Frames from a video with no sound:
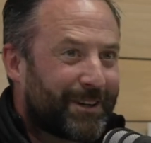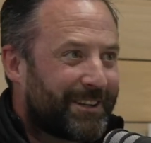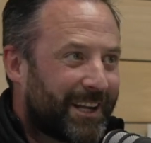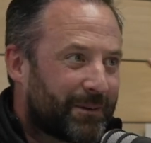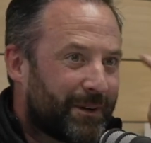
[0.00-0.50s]
But
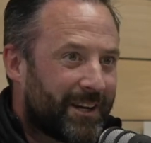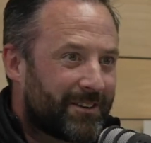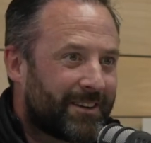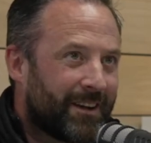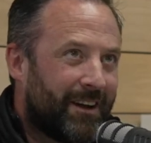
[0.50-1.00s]
I'm thinking in my
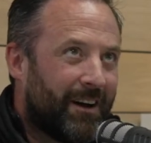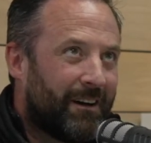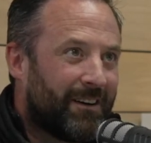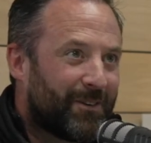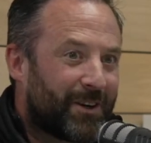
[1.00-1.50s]
head, said,
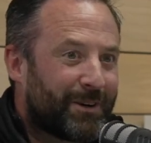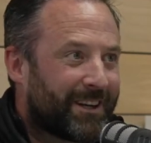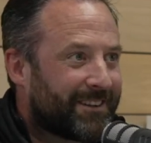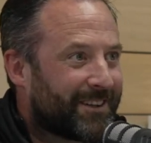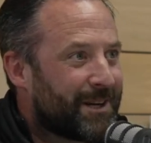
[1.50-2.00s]
where do we
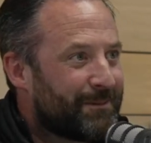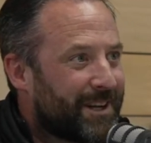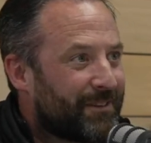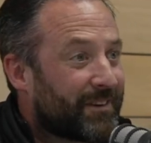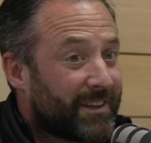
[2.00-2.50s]
get the time
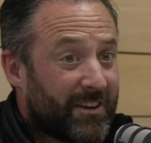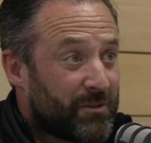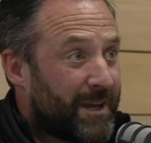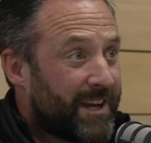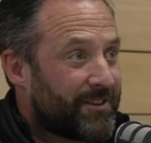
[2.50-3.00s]
and effort, the
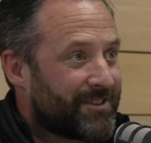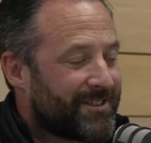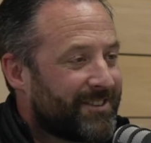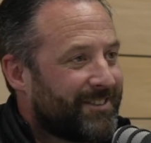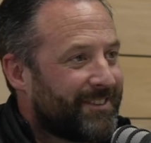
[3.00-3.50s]

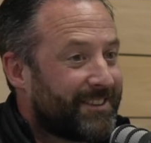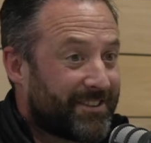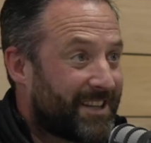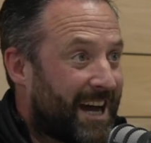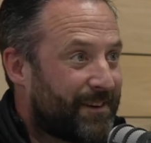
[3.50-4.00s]
space,
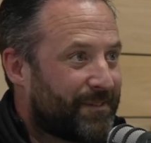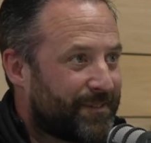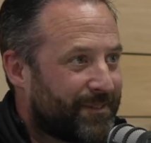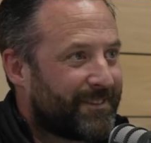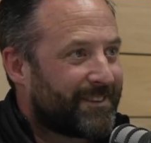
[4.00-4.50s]
the
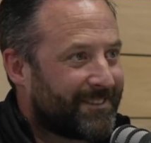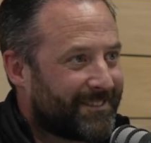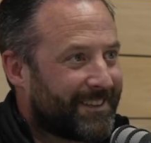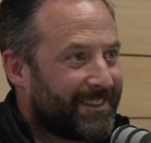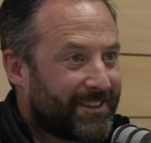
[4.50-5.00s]
staff, to
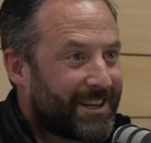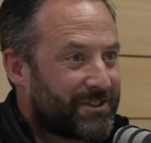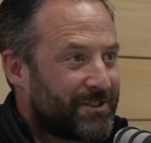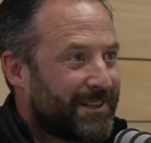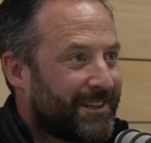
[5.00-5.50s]

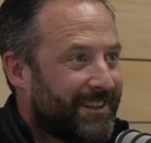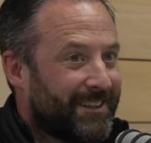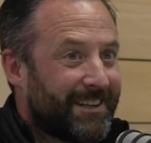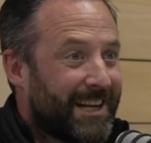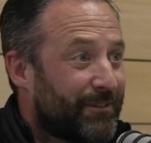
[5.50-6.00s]
actually
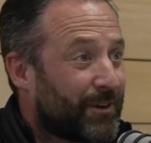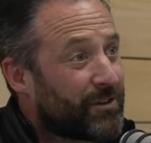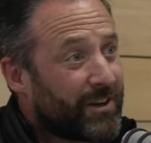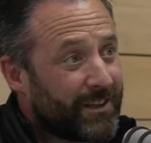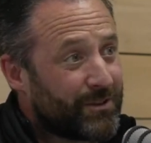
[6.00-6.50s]
the level?
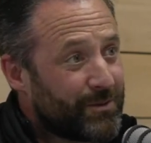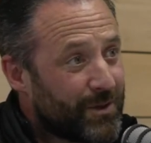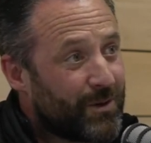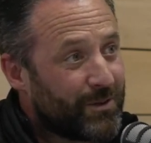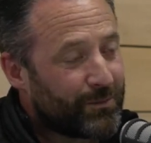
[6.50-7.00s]
Because I do
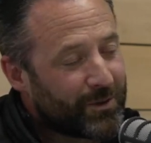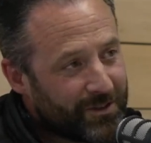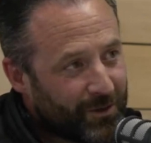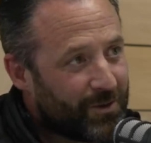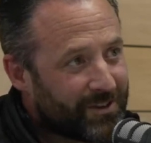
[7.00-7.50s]
know
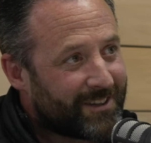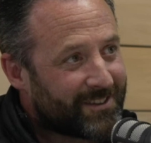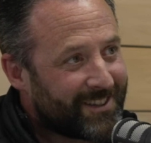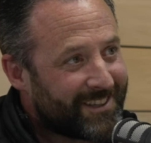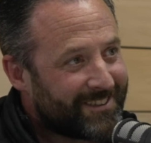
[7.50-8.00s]
once it goes on
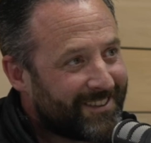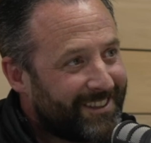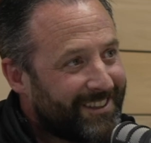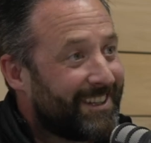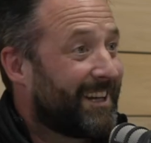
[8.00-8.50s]
the site,
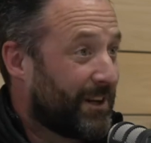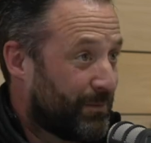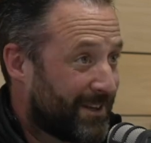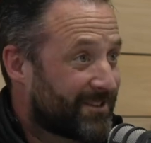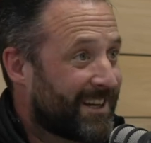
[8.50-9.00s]

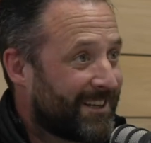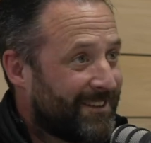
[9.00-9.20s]
it will sell.